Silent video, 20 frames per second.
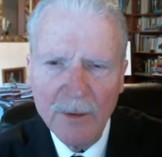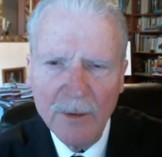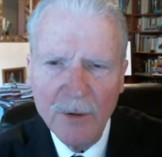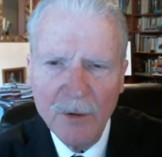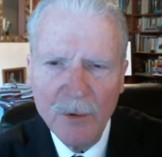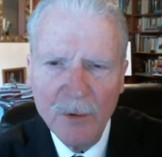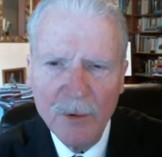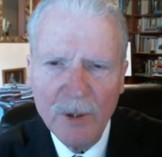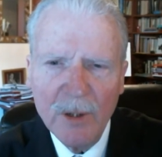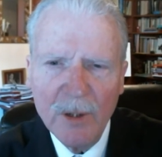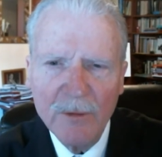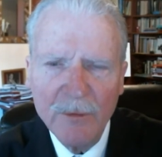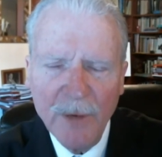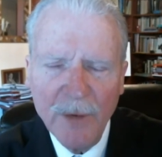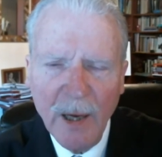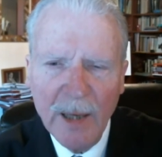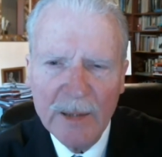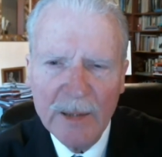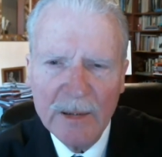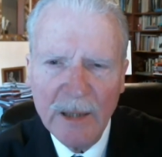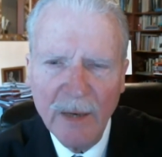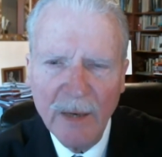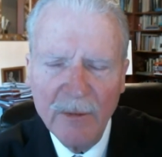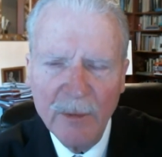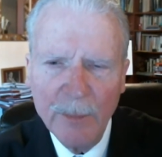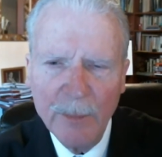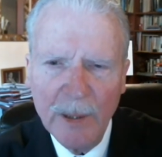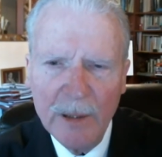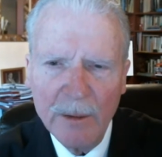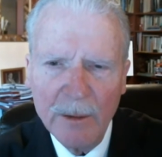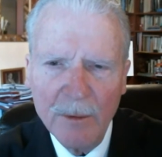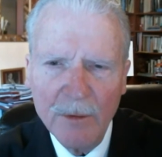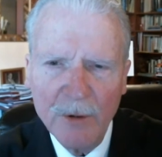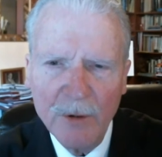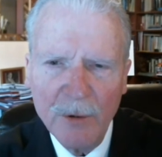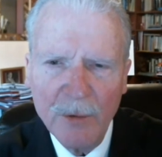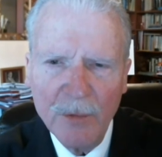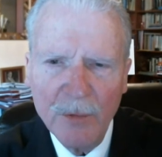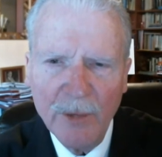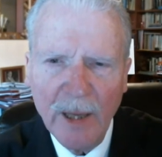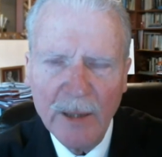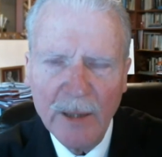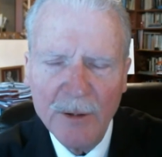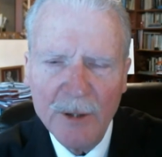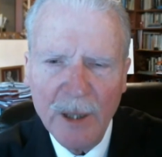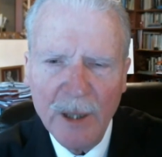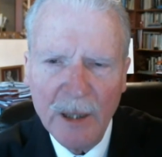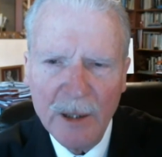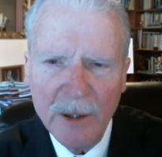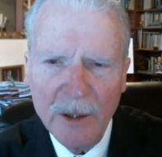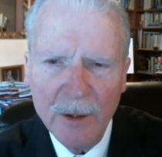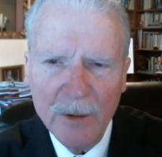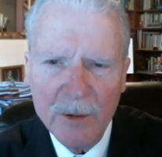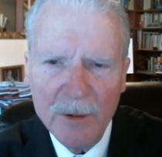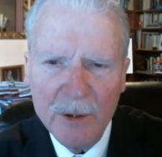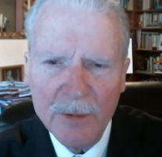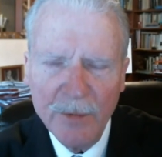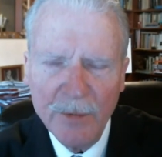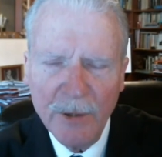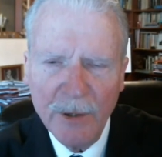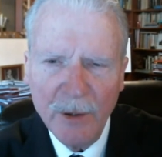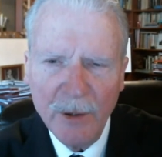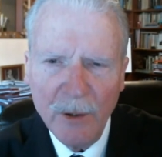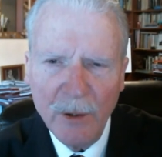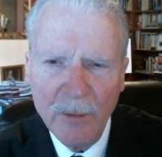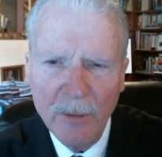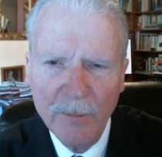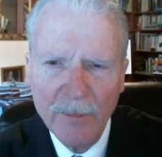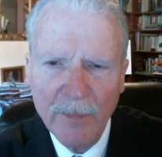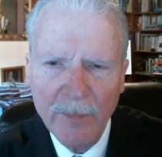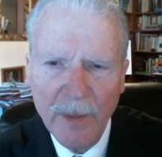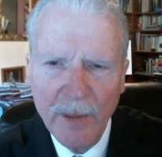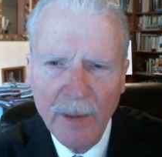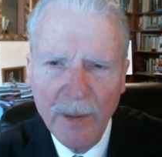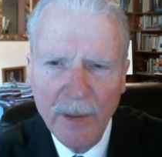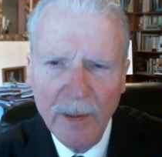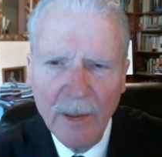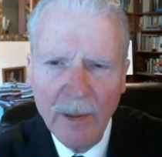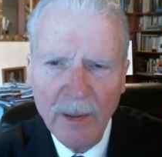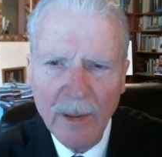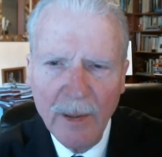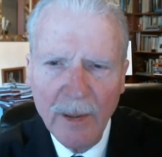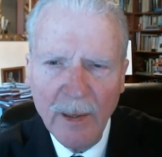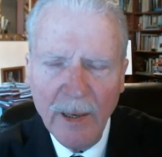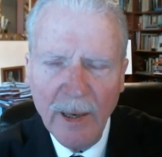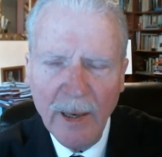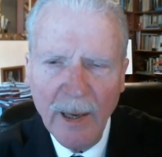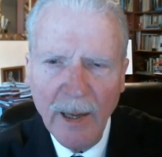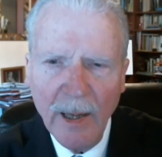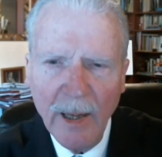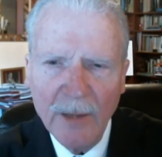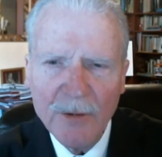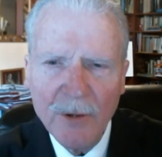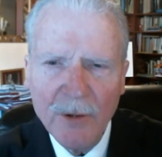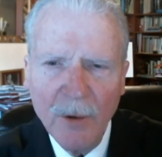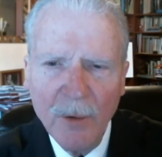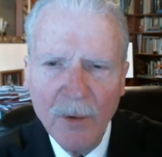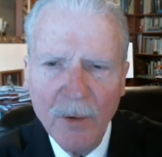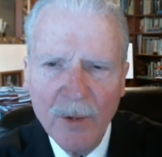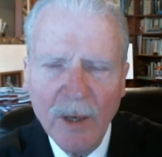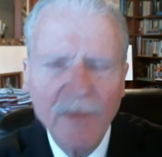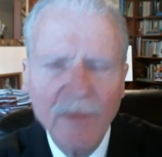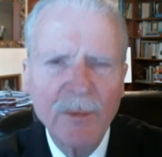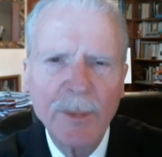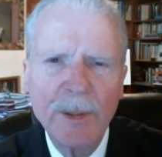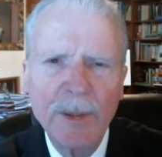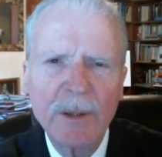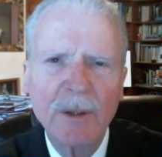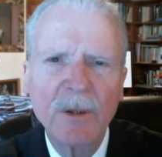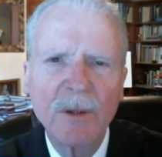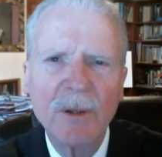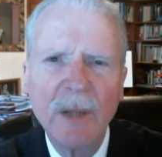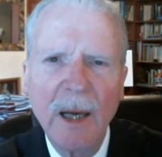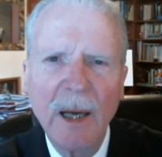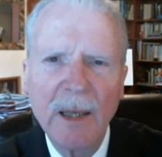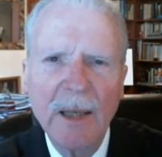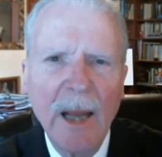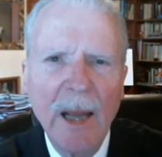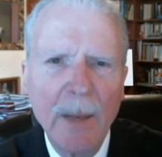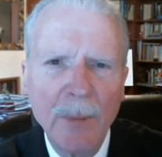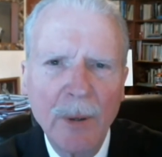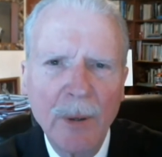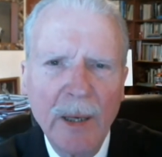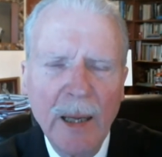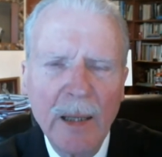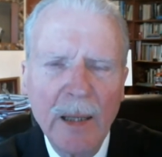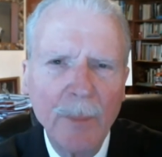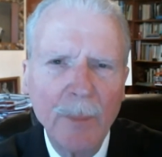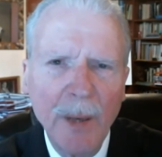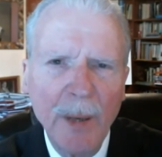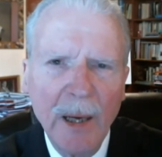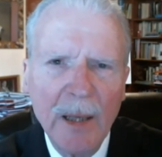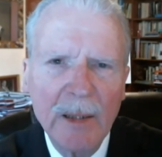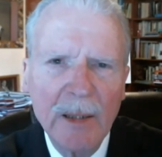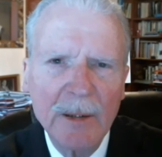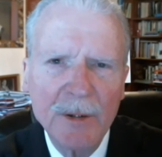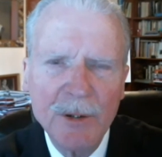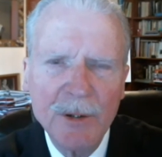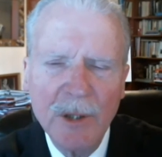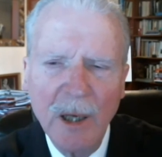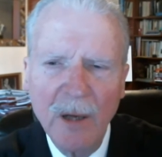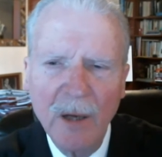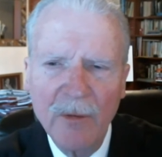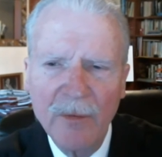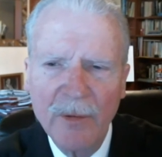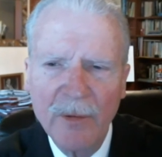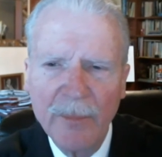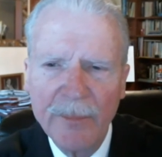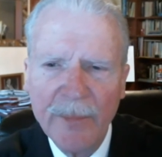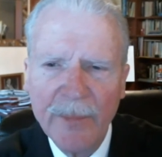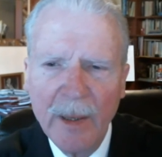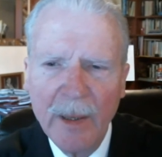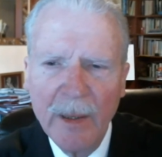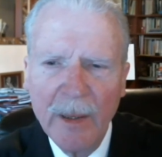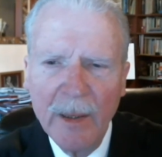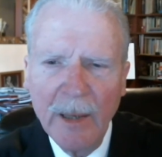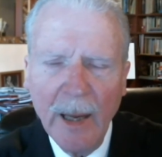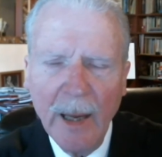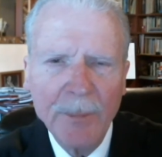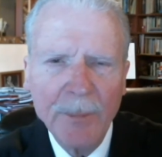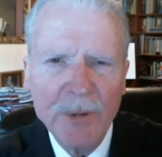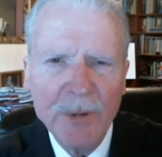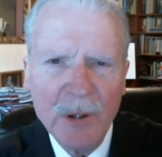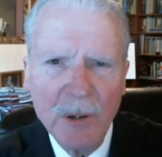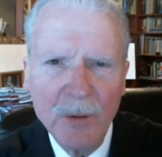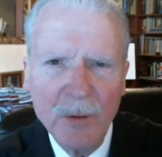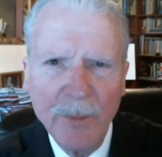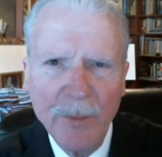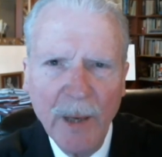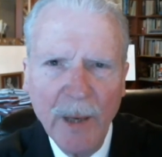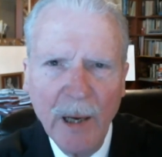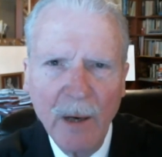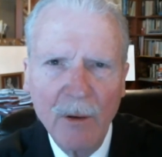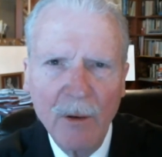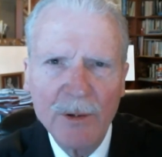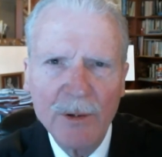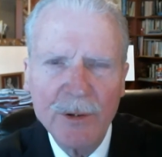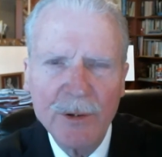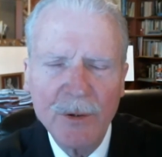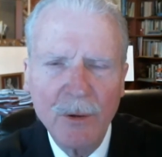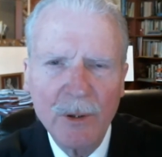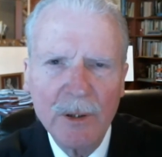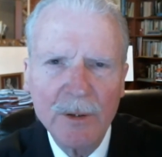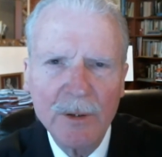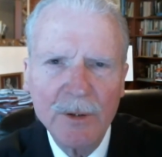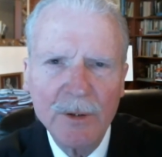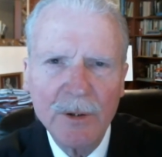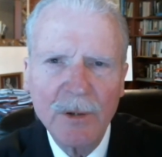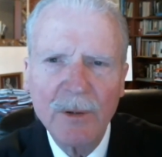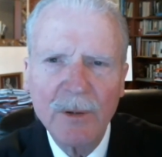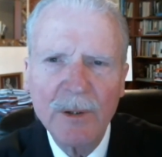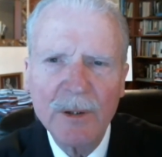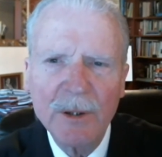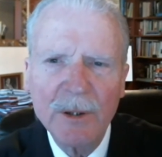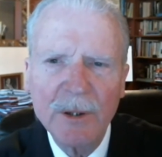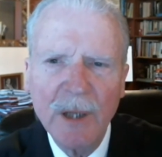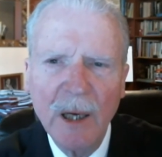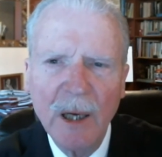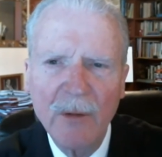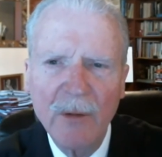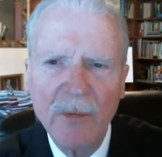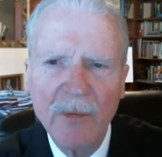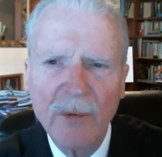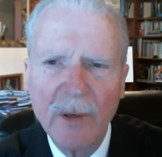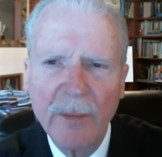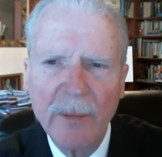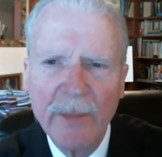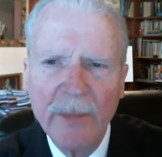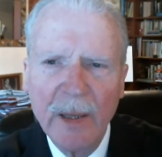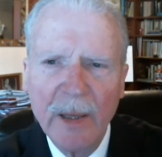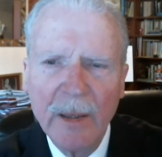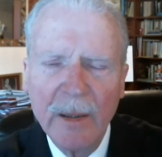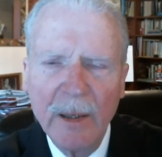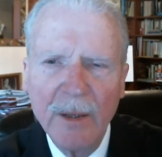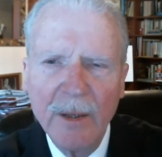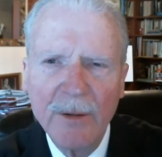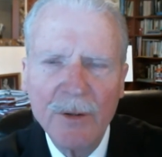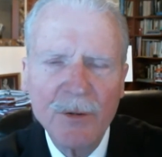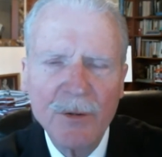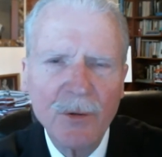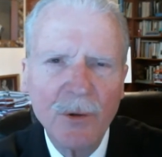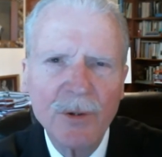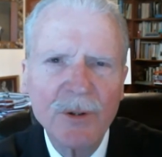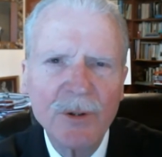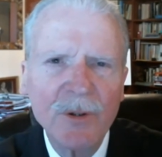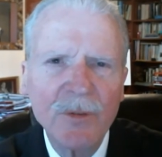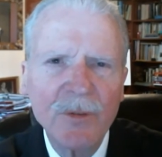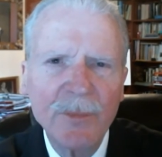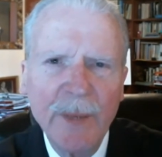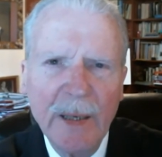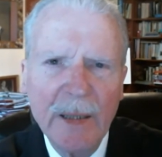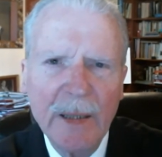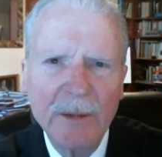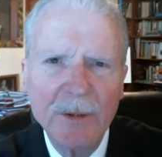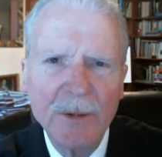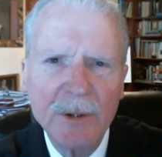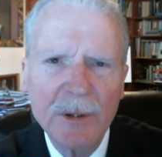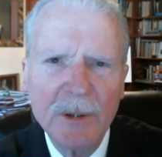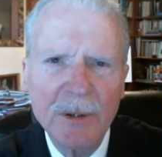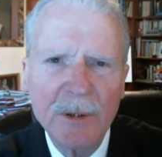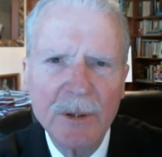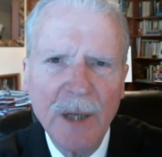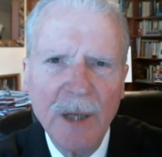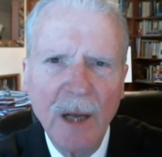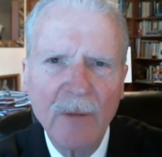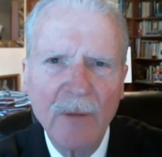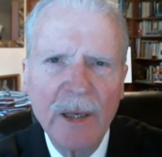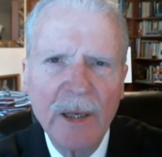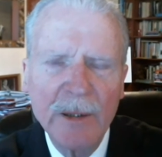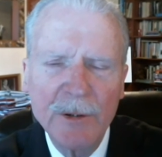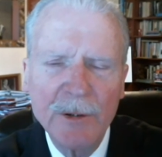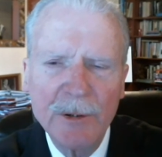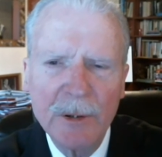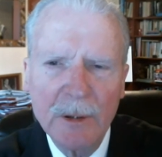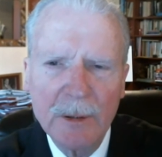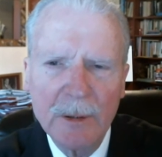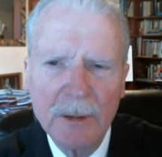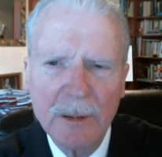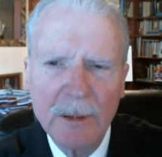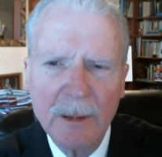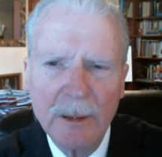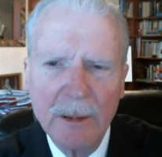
to confine government to that secular sphere. So government could not abrogate upon itself absolute powers or consider itself the source of man's salvation.